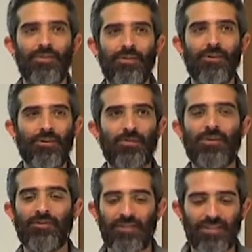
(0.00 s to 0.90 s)
you know,
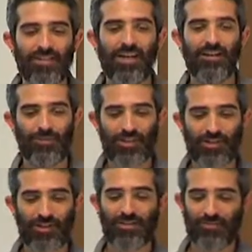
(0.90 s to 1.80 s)
cryptographically signed, which I
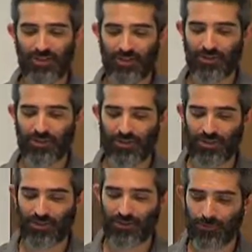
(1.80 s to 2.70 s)
think is a really good thing to
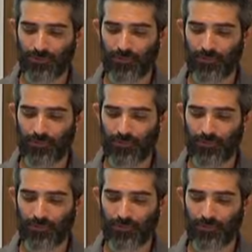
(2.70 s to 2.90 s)
do too.